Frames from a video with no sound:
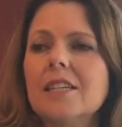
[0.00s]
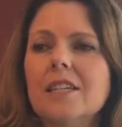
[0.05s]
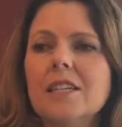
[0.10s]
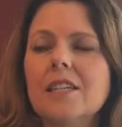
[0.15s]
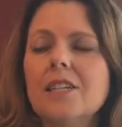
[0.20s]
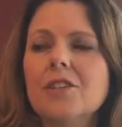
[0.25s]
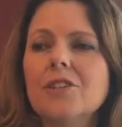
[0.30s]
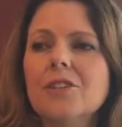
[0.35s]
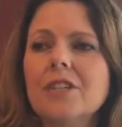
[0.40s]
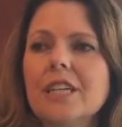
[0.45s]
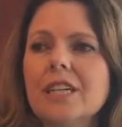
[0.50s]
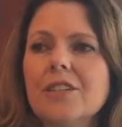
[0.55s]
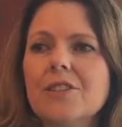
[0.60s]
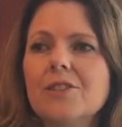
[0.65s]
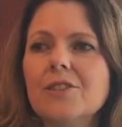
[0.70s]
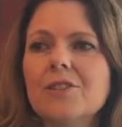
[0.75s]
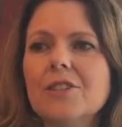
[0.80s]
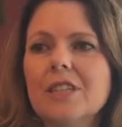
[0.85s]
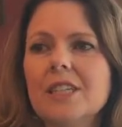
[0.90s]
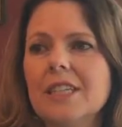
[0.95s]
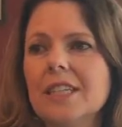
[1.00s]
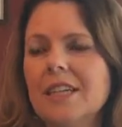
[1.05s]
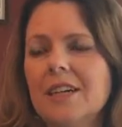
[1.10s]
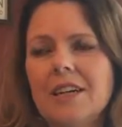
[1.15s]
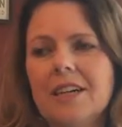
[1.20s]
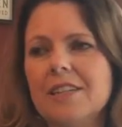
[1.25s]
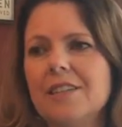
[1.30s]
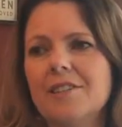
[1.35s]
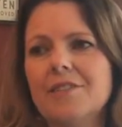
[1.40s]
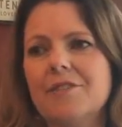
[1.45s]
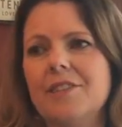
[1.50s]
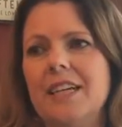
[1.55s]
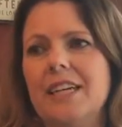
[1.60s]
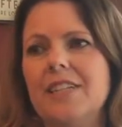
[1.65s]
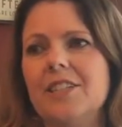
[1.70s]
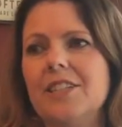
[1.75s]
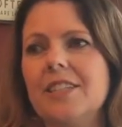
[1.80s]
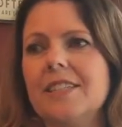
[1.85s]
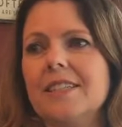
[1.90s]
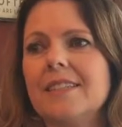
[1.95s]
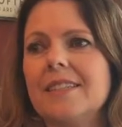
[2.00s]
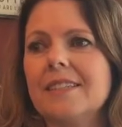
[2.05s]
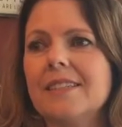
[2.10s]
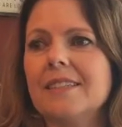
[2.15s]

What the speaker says: You can use any other veggies.